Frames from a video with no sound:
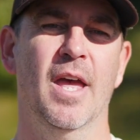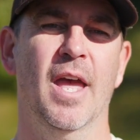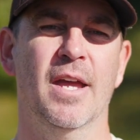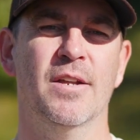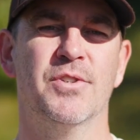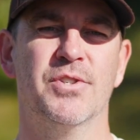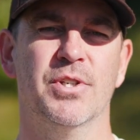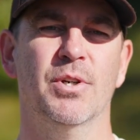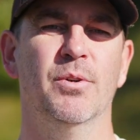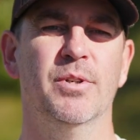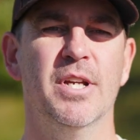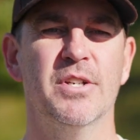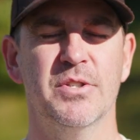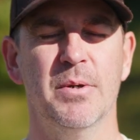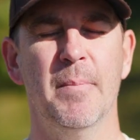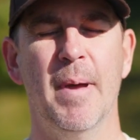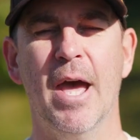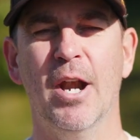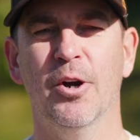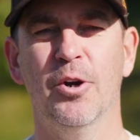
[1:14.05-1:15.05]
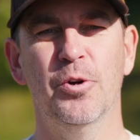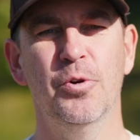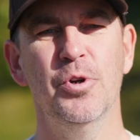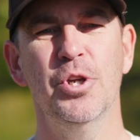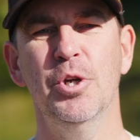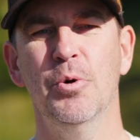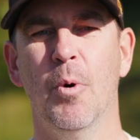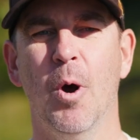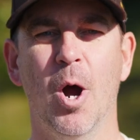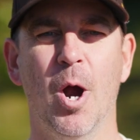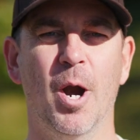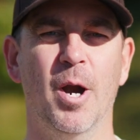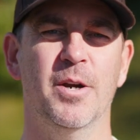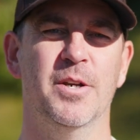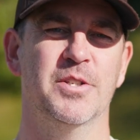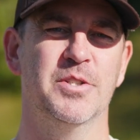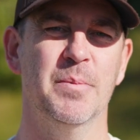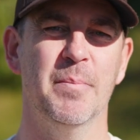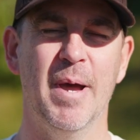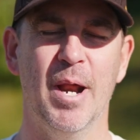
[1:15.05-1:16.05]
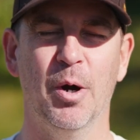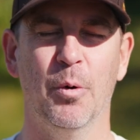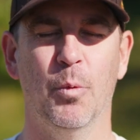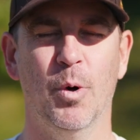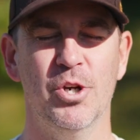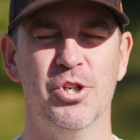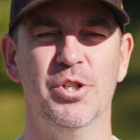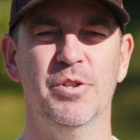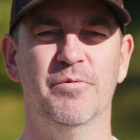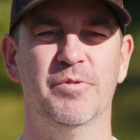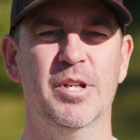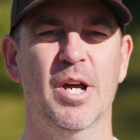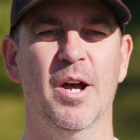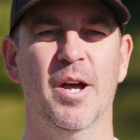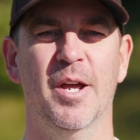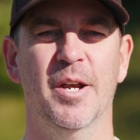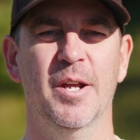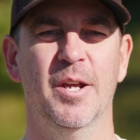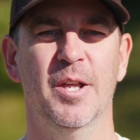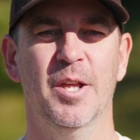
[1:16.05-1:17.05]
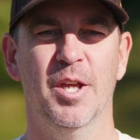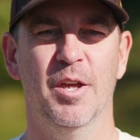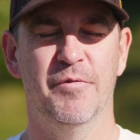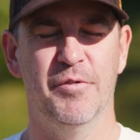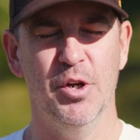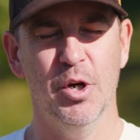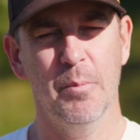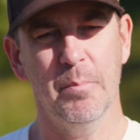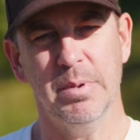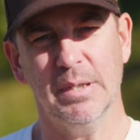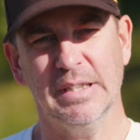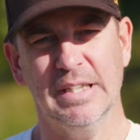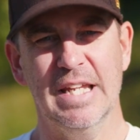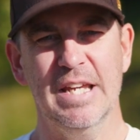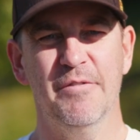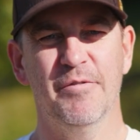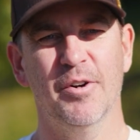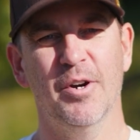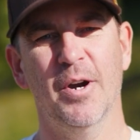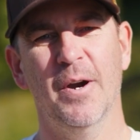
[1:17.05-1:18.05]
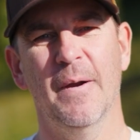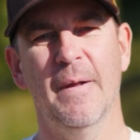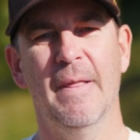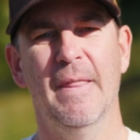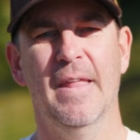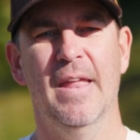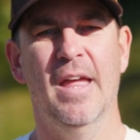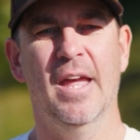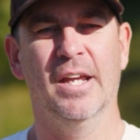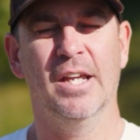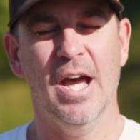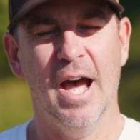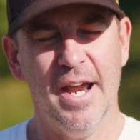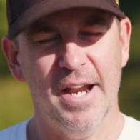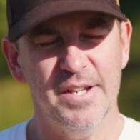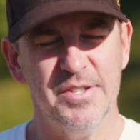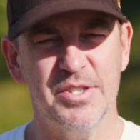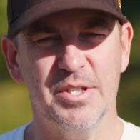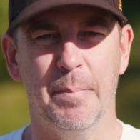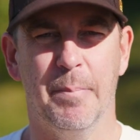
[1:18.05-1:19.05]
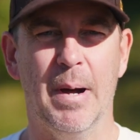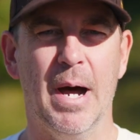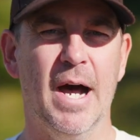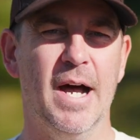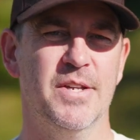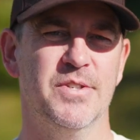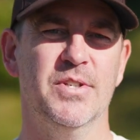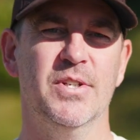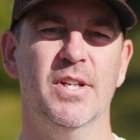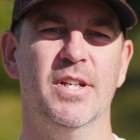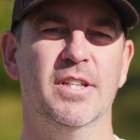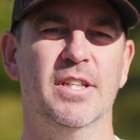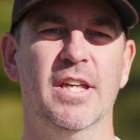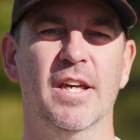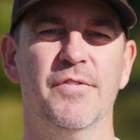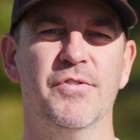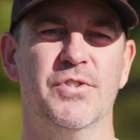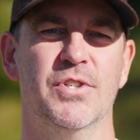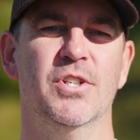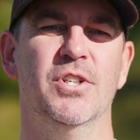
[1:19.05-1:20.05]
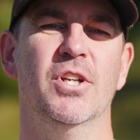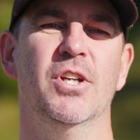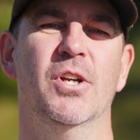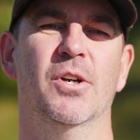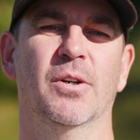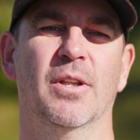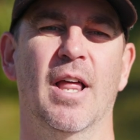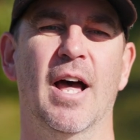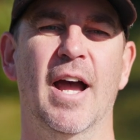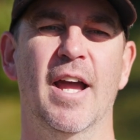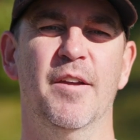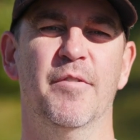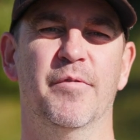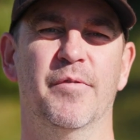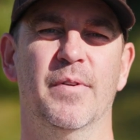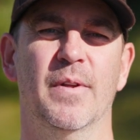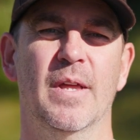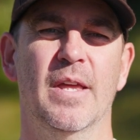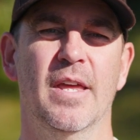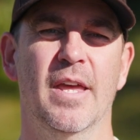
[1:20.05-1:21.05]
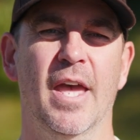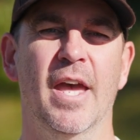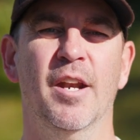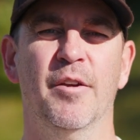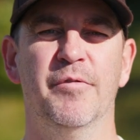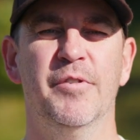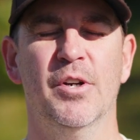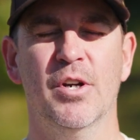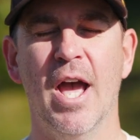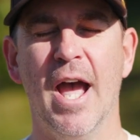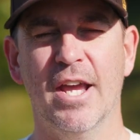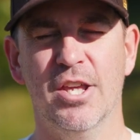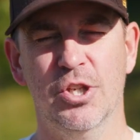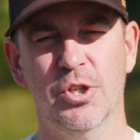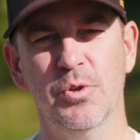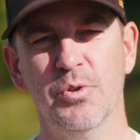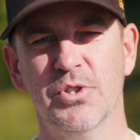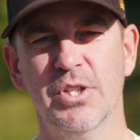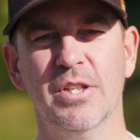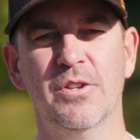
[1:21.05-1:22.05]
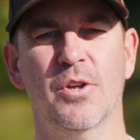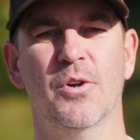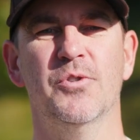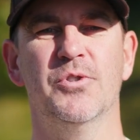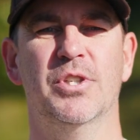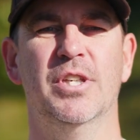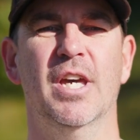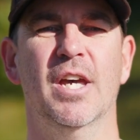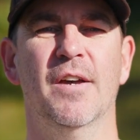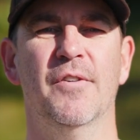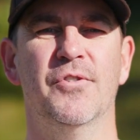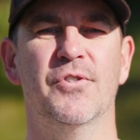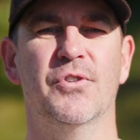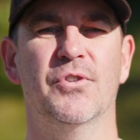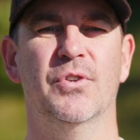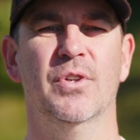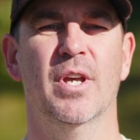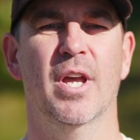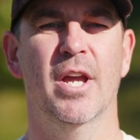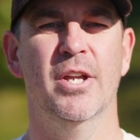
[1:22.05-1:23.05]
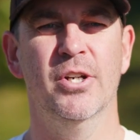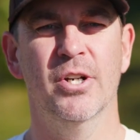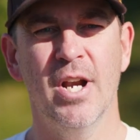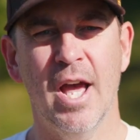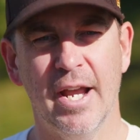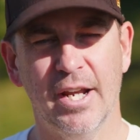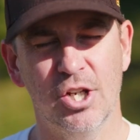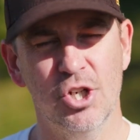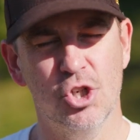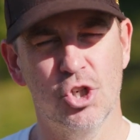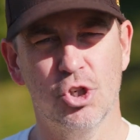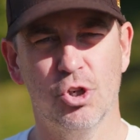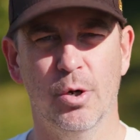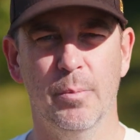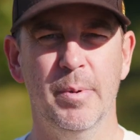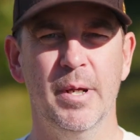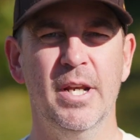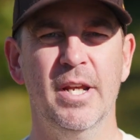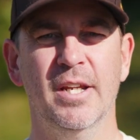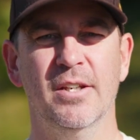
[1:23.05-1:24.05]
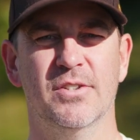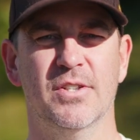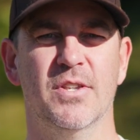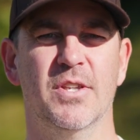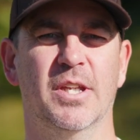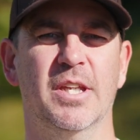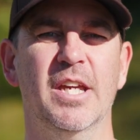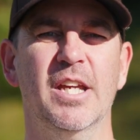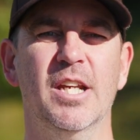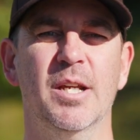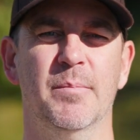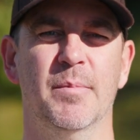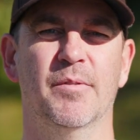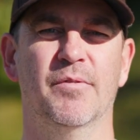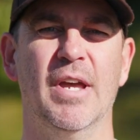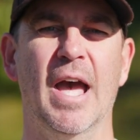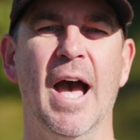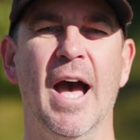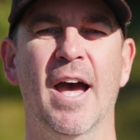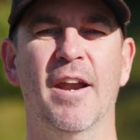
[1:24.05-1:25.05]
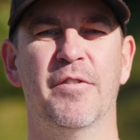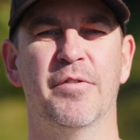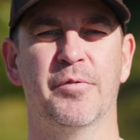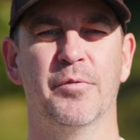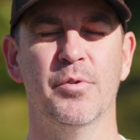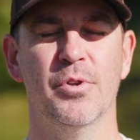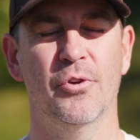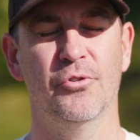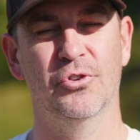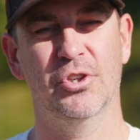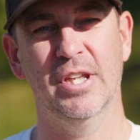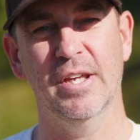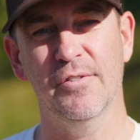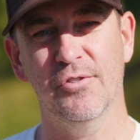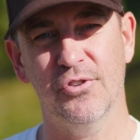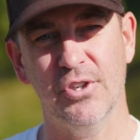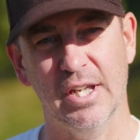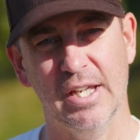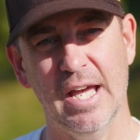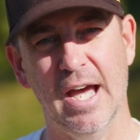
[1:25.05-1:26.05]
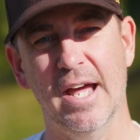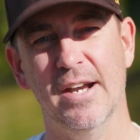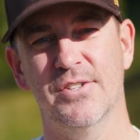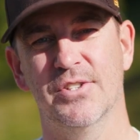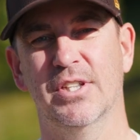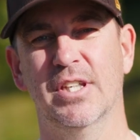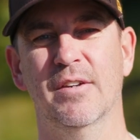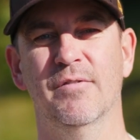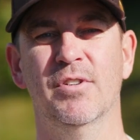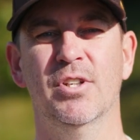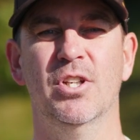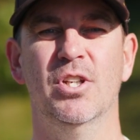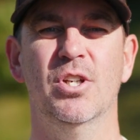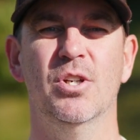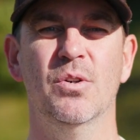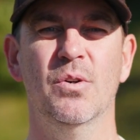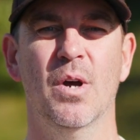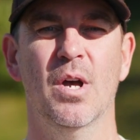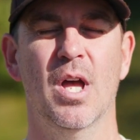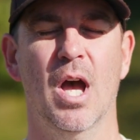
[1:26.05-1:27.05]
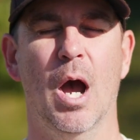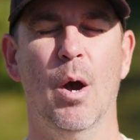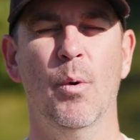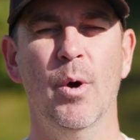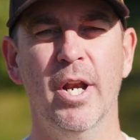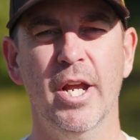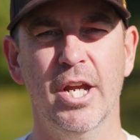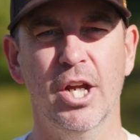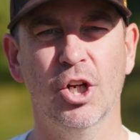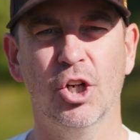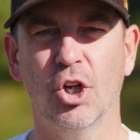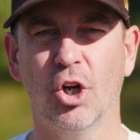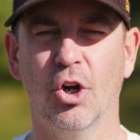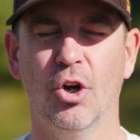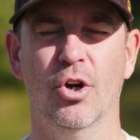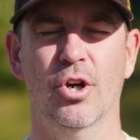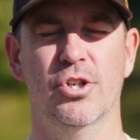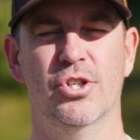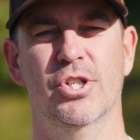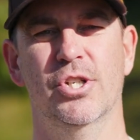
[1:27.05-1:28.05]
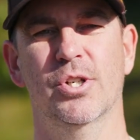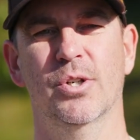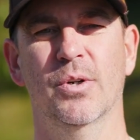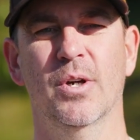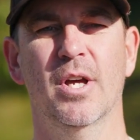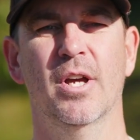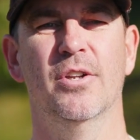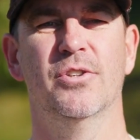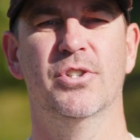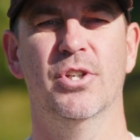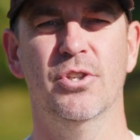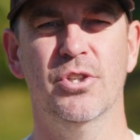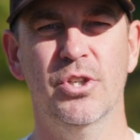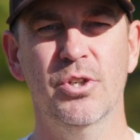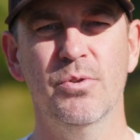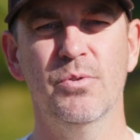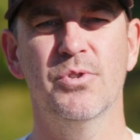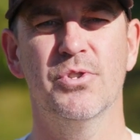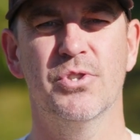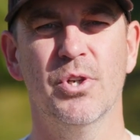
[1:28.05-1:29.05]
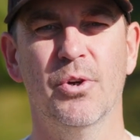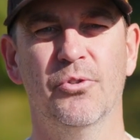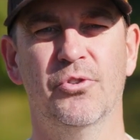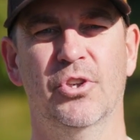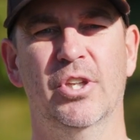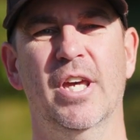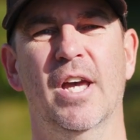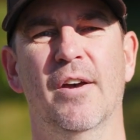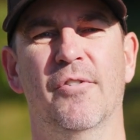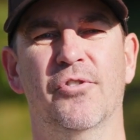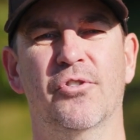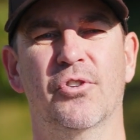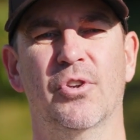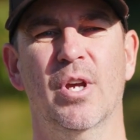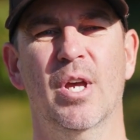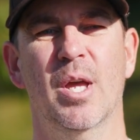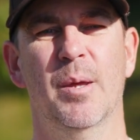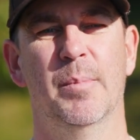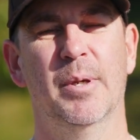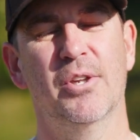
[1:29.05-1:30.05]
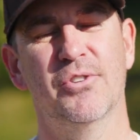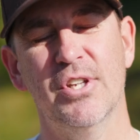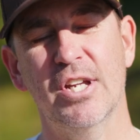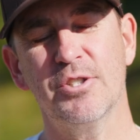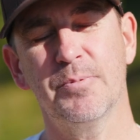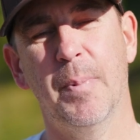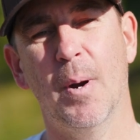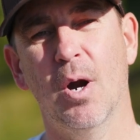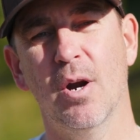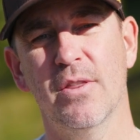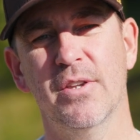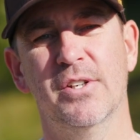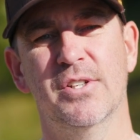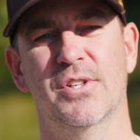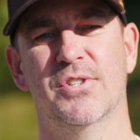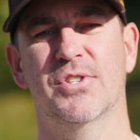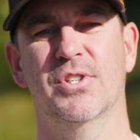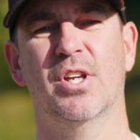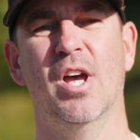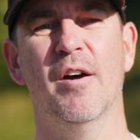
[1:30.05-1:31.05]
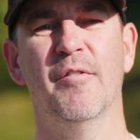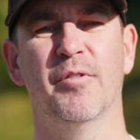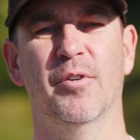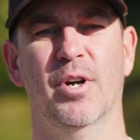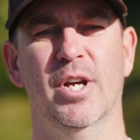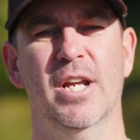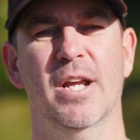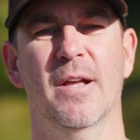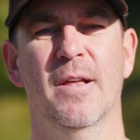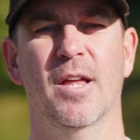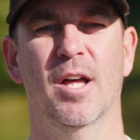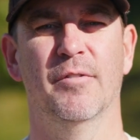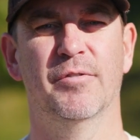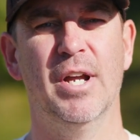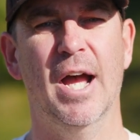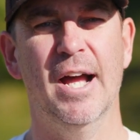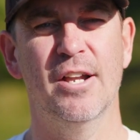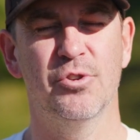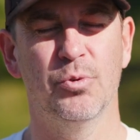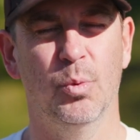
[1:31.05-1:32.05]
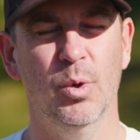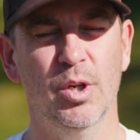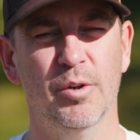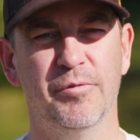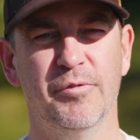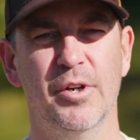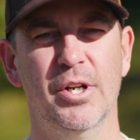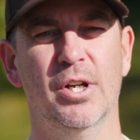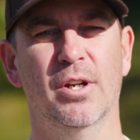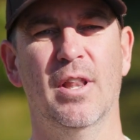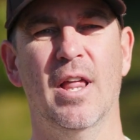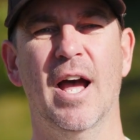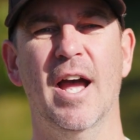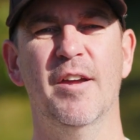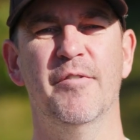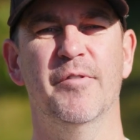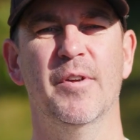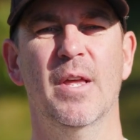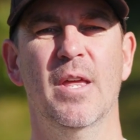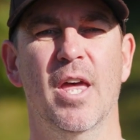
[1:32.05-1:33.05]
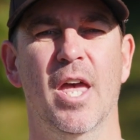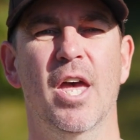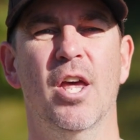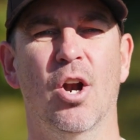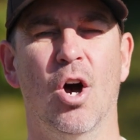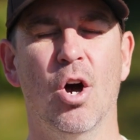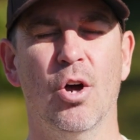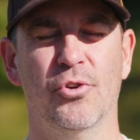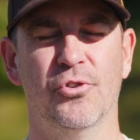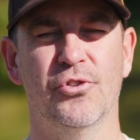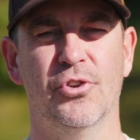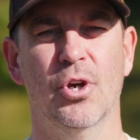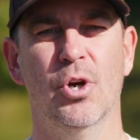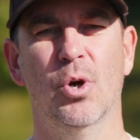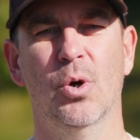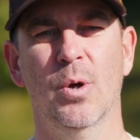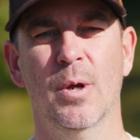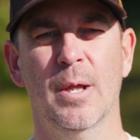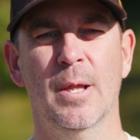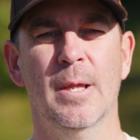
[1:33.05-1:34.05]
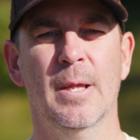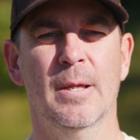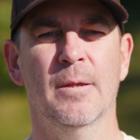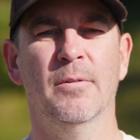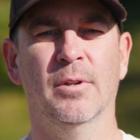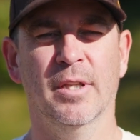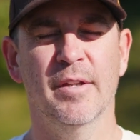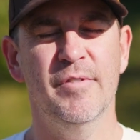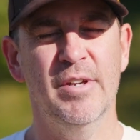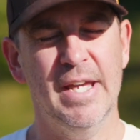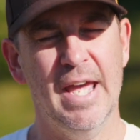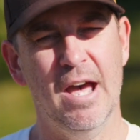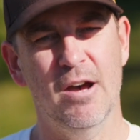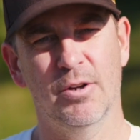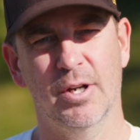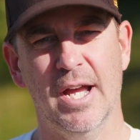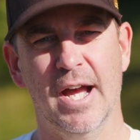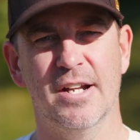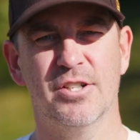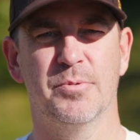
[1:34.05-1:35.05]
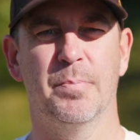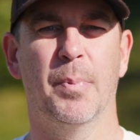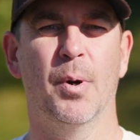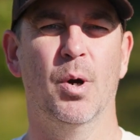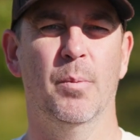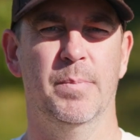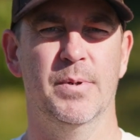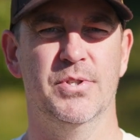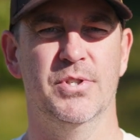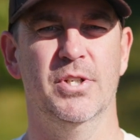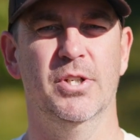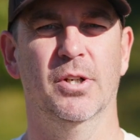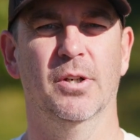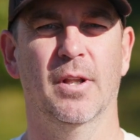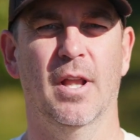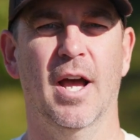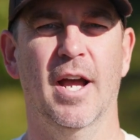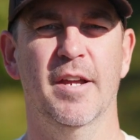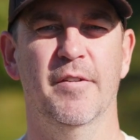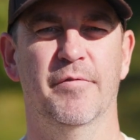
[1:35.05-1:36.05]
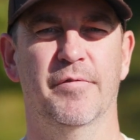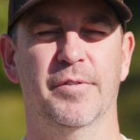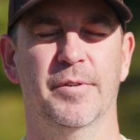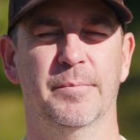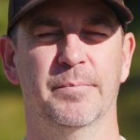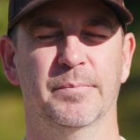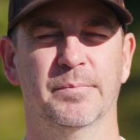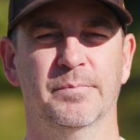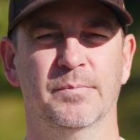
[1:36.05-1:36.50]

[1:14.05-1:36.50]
And so it doesn't matter who you are, it doesn't matter what you've done. If you're a believer, God has deposited gifts into your life. And if you're not using those gifts and you're not contributing to the kingdom of God through those gifts that God has given to you, I want to encourage you to use those gifts, because that's part of the discovery of God's will for your life and also living out God's purpose in your life.